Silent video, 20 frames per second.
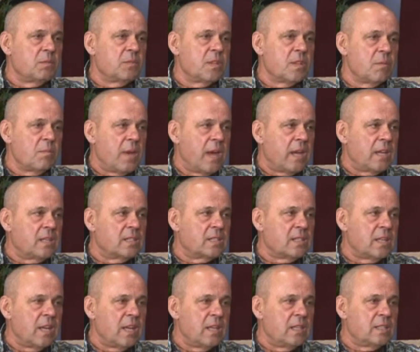them to the
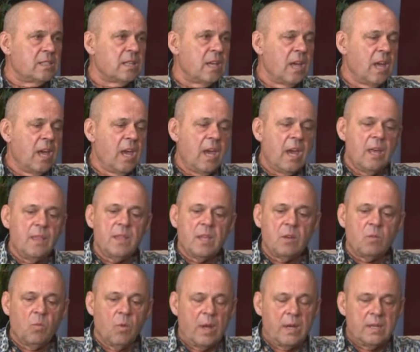magazines. And
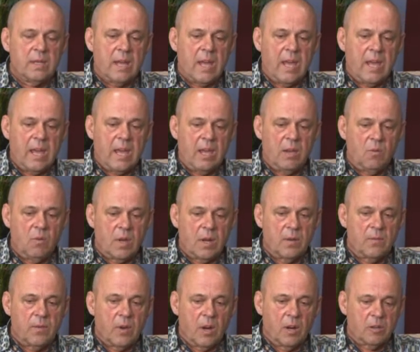then one day, one
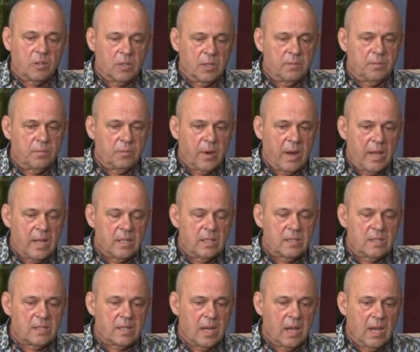of our good
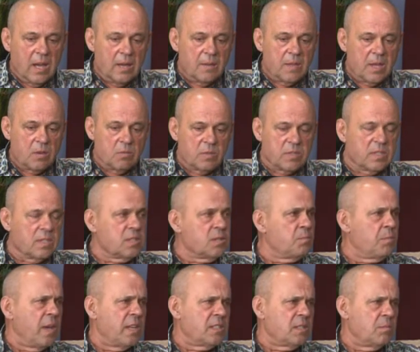friends, uh, that was a
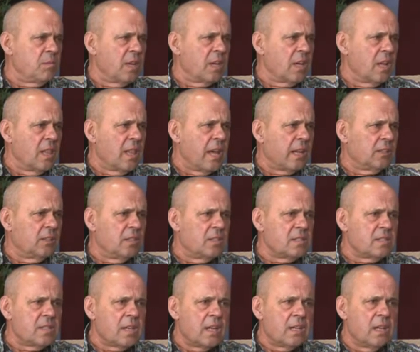specimen
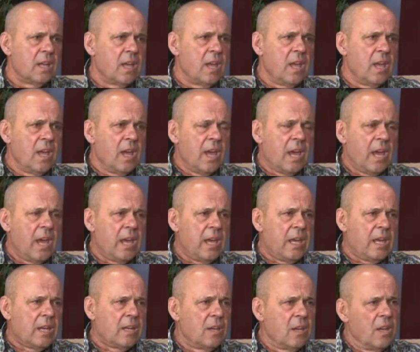collector, said,
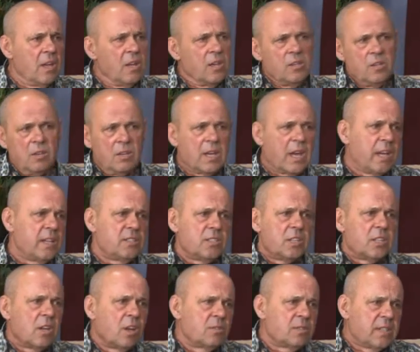hey, you guys
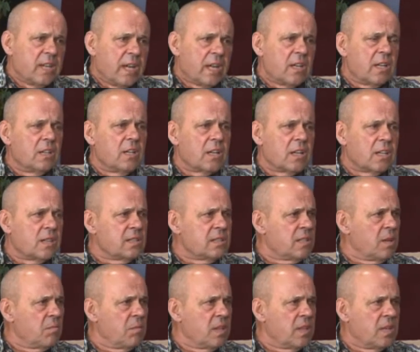should go take a look at
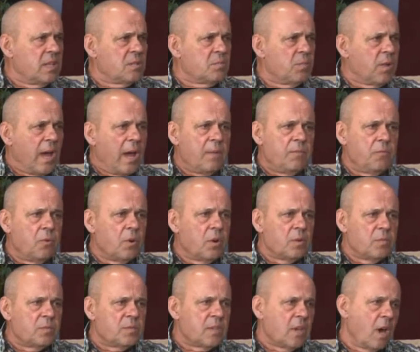some of these
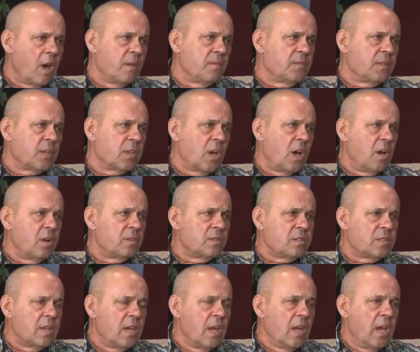platforms off the
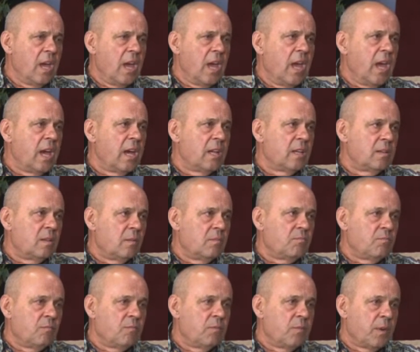coast. And
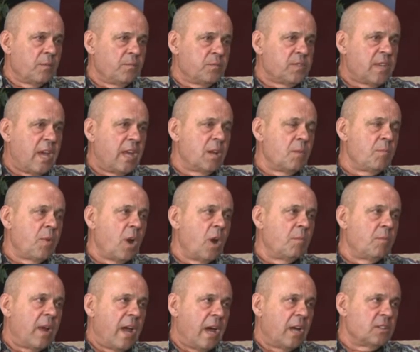from Santa
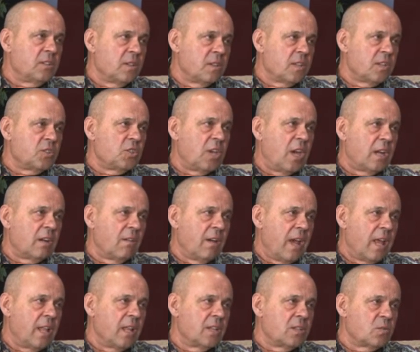Barbara out to the Channel
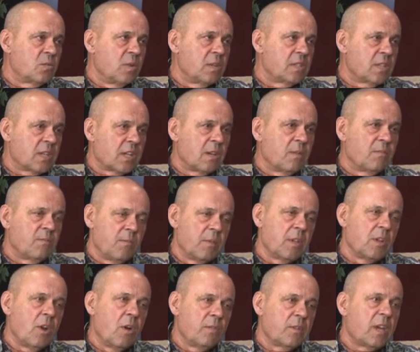Islands was, a,
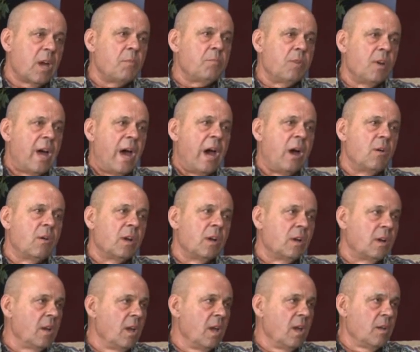you know, a couple
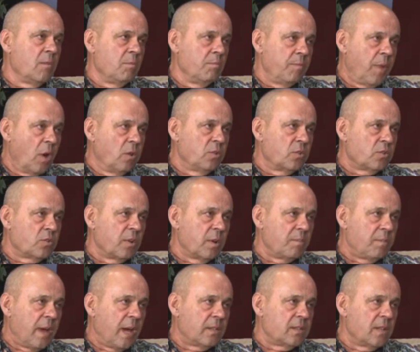hour boat
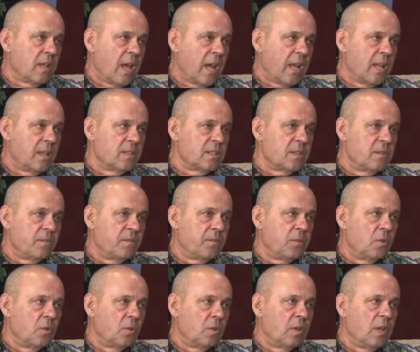trip out to islands and right,
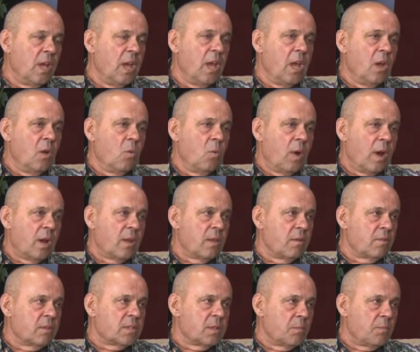fuel. Right. Where
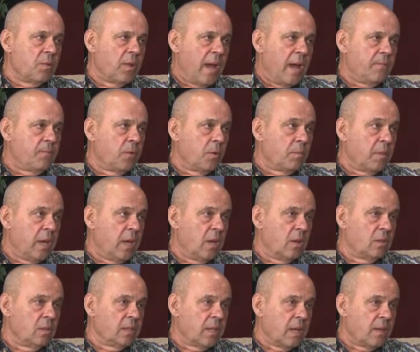there was a platform,
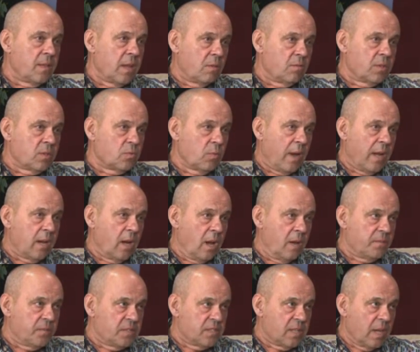Hilda, that was right
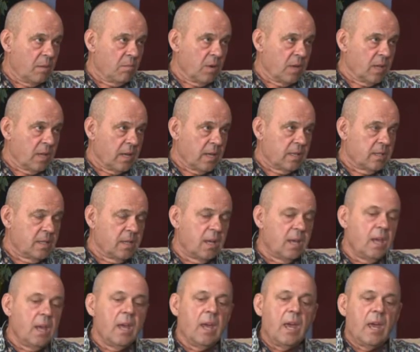off Summerland,
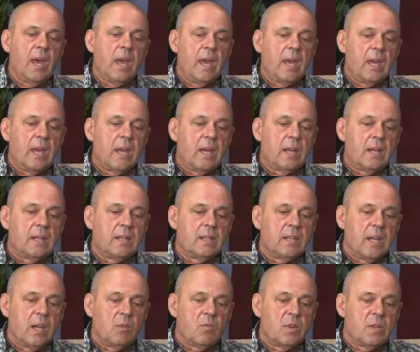mm -hmm.
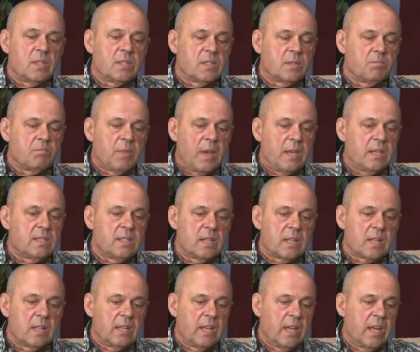and it was
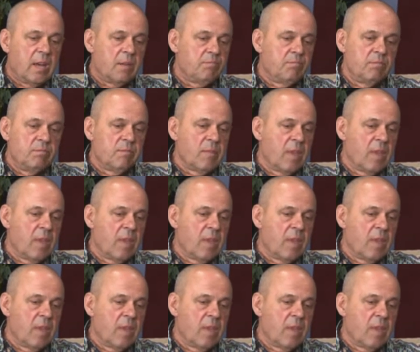basically a